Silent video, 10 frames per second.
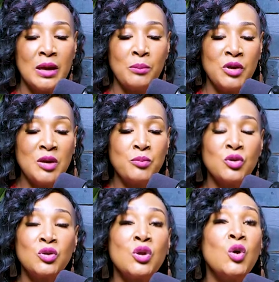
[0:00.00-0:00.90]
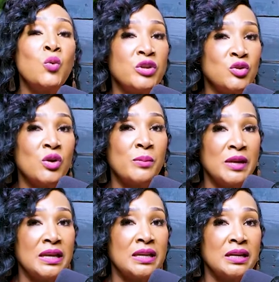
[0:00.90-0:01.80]
people know when you are
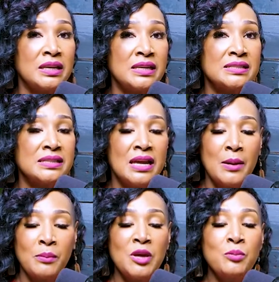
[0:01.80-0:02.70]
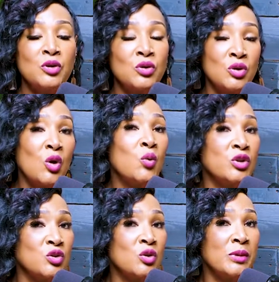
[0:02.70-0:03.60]
being honest. People know
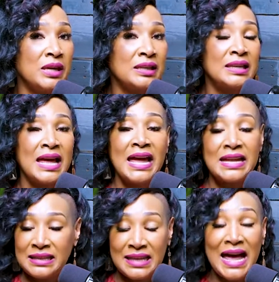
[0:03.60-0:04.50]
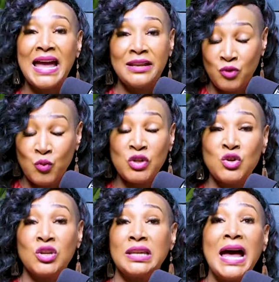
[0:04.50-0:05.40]
when you're being lied, lied, when
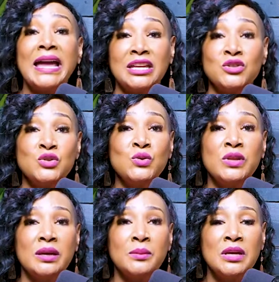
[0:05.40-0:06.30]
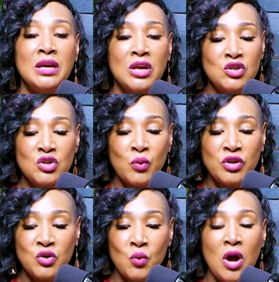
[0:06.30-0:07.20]
you're lying to them. So when
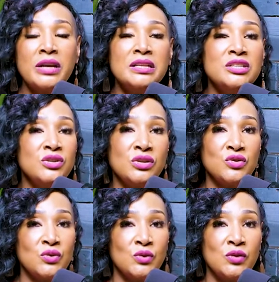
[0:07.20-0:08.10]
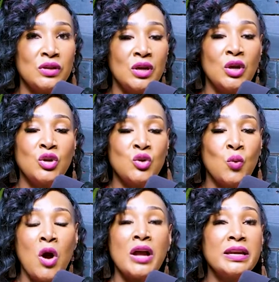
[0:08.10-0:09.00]
you walk into your truth, you're
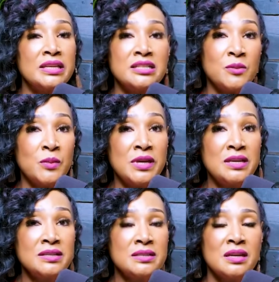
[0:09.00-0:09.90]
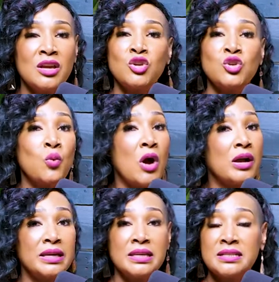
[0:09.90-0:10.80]
walking into peace. You're
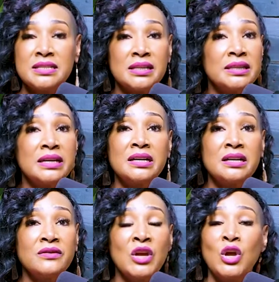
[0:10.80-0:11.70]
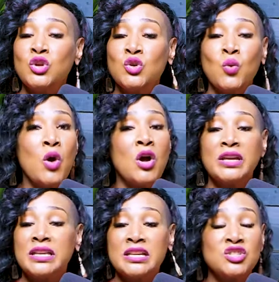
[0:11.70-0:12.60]
walking into love. You're
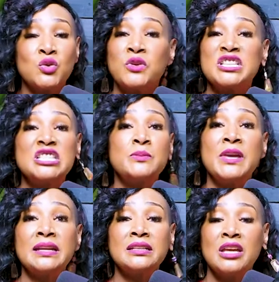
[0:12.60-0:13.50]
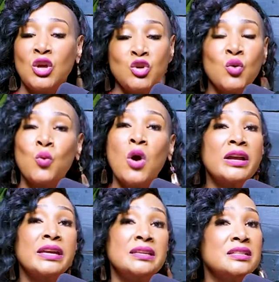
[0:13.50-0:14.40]
walking into respect. You're
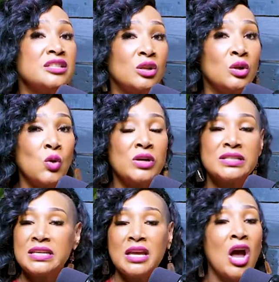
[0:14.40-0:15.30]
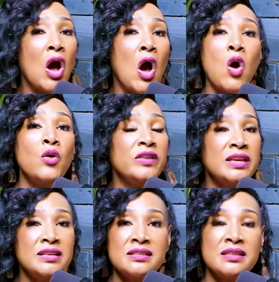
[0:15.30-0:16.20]
walking into loyalty. All
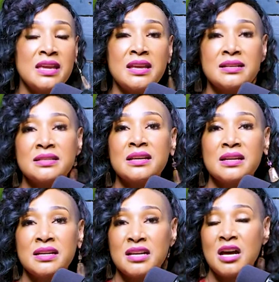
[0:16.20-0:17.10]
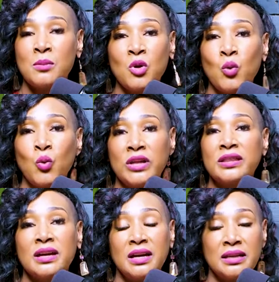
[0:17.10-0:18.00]
these things come with
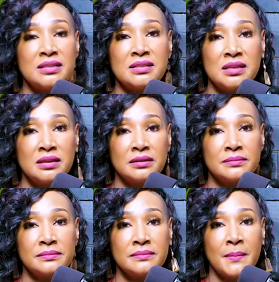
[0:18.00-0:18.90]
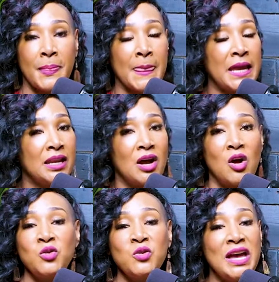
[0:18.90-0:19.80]
honesty. And
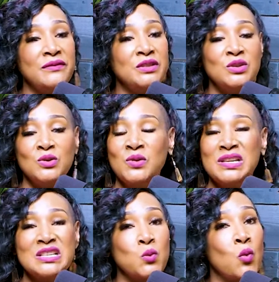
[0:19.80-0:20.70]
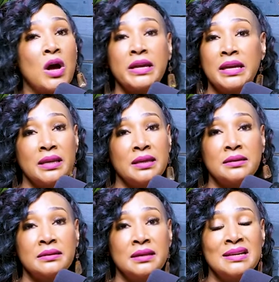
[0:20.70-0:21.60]
all you have to do is walk in it.
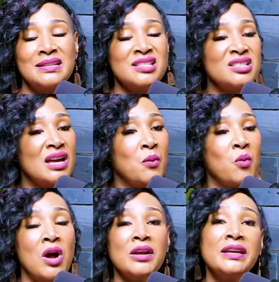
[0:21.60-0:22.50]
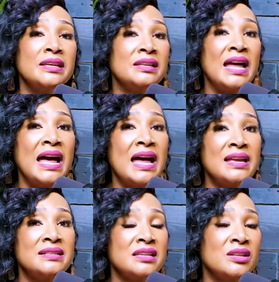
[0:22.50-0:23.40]
Stop walking in
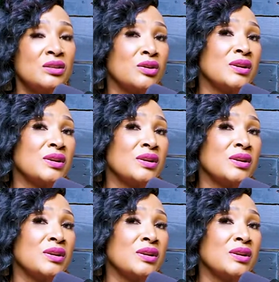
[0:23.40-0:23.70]
lies and learn